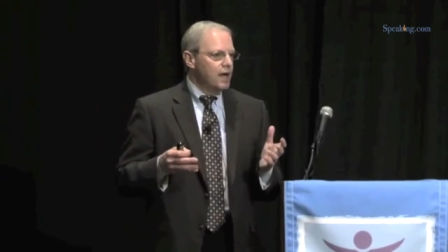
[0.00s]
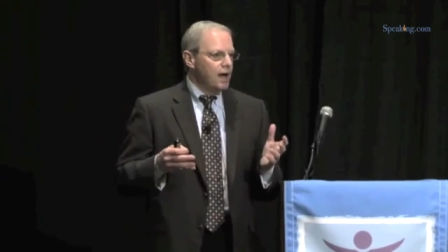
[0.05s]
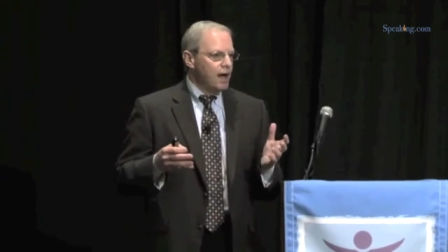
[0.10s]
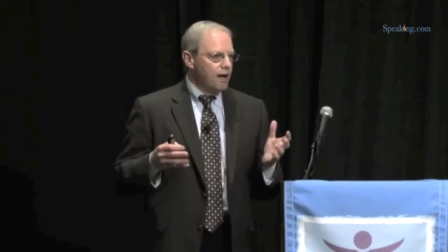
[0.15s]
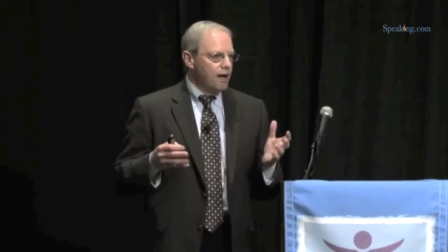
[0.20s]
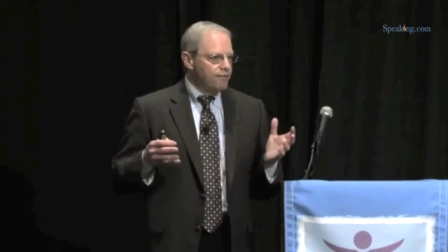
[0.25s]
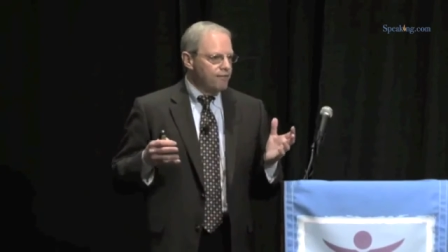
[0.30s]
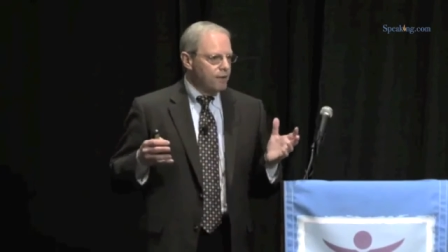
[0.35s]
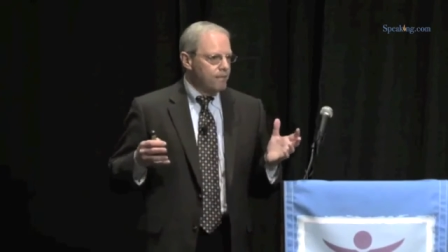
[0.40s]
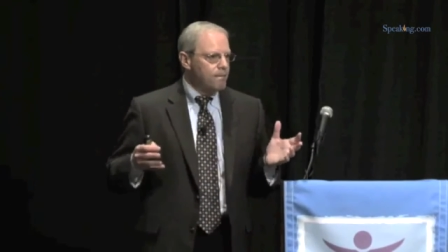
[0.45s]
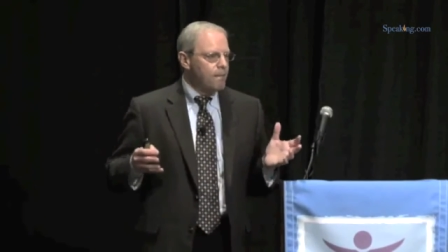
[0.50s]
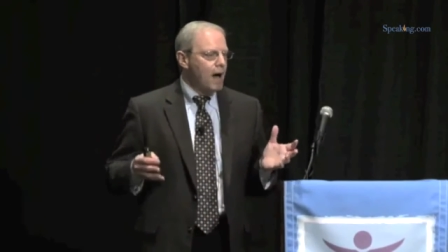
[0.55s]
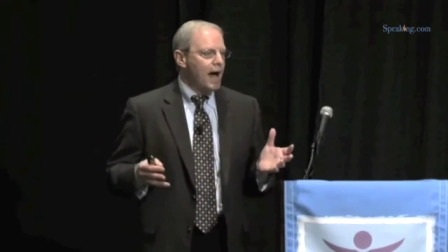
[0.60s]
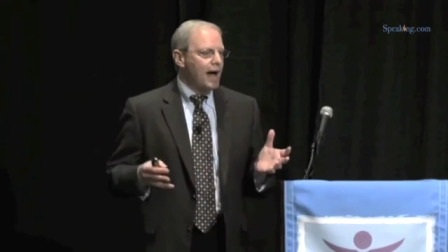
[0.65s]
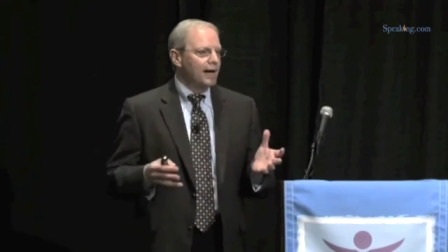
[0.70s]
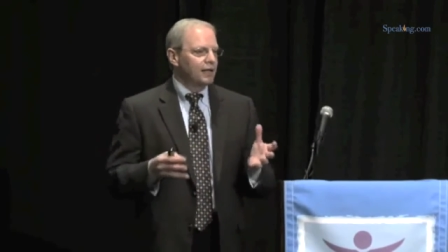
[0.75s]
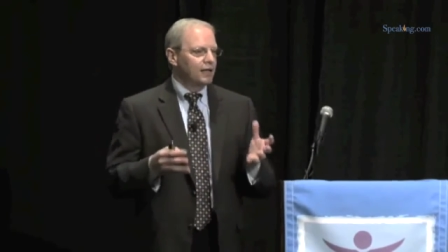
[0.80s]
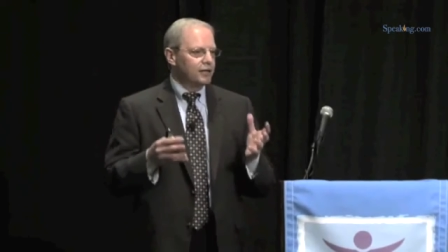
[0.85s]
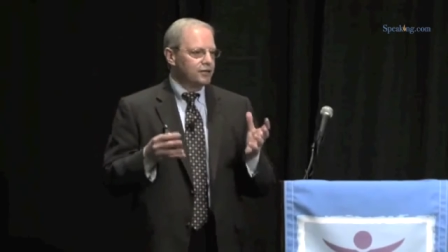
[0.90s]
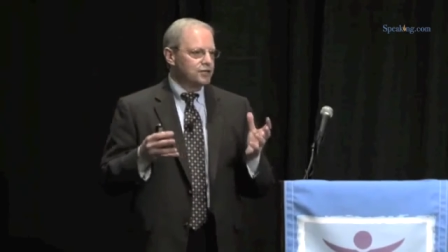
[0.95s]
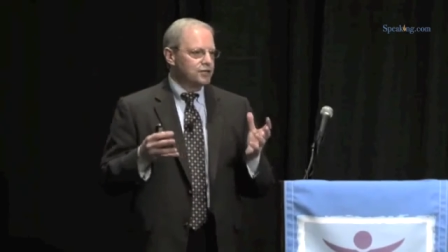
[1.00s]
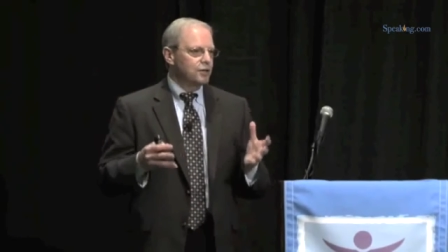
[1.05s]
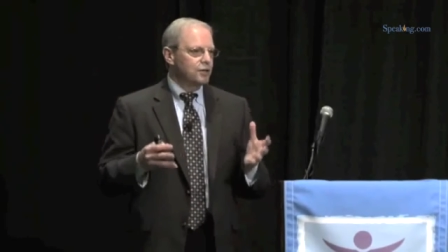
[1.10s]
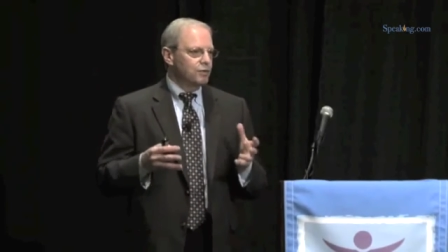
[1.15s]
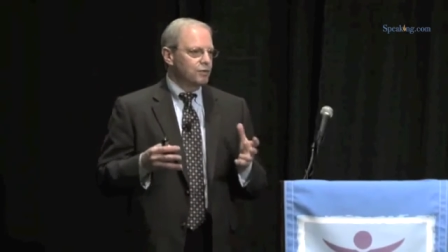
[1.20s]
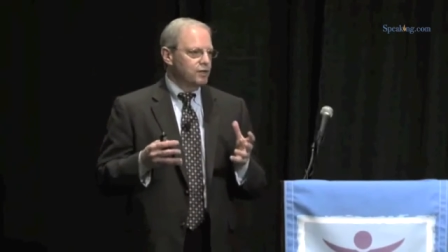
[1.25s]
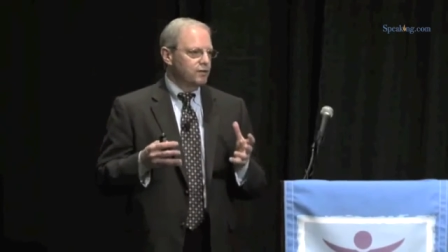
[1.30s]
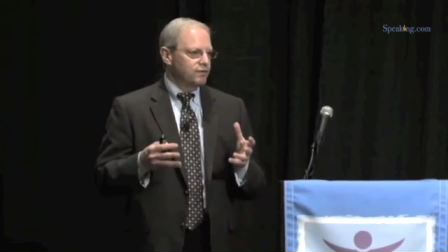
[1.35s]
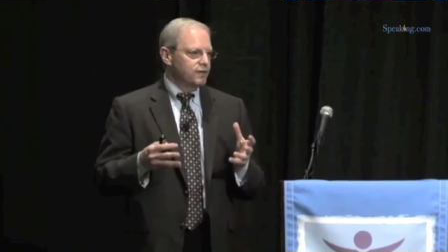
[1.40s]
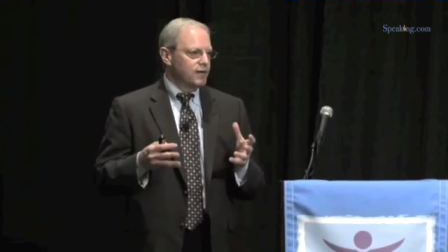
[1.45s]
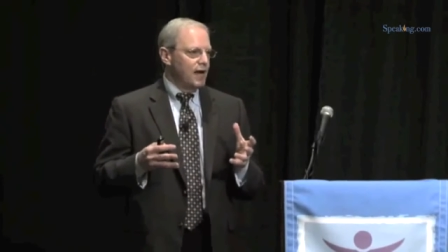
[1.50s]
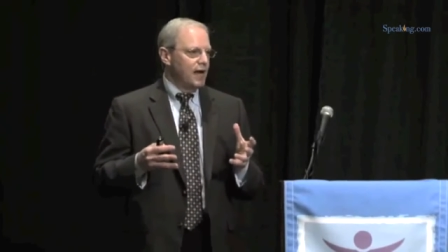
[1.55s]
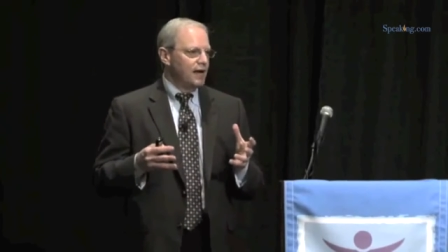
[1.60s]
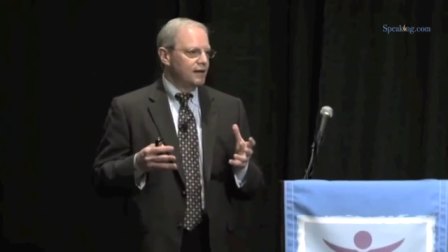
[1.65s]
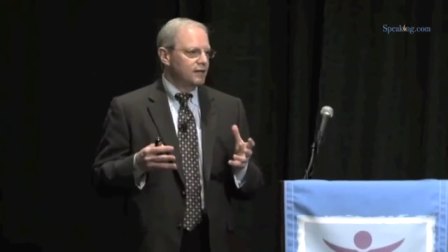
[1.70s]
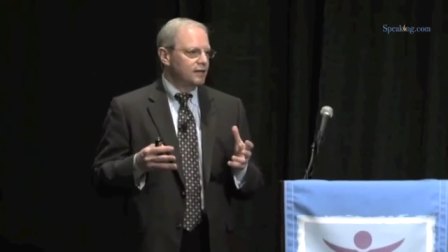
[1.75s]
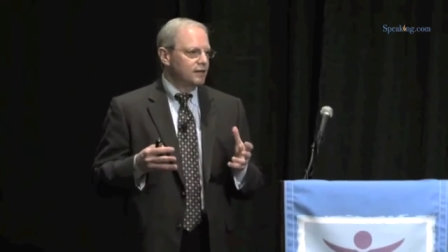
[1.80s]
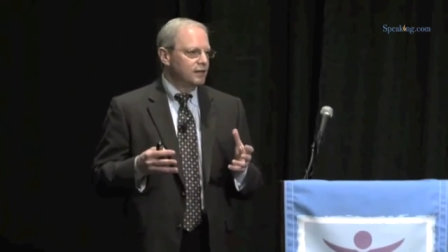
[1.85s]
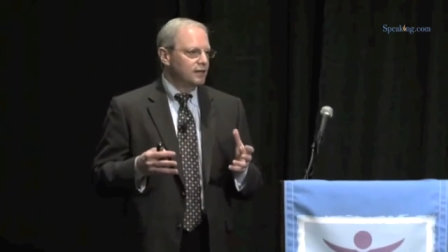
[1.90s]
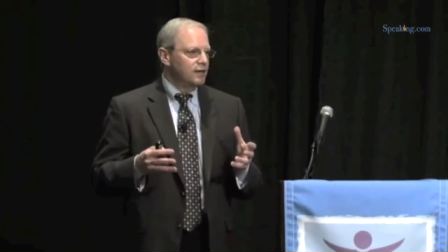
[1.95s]
of the mileage that we have
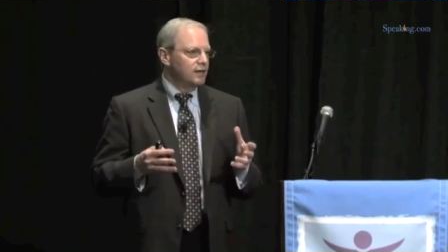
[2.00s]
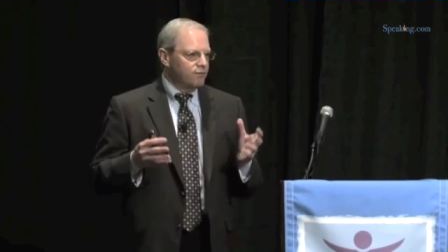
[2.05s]
gotten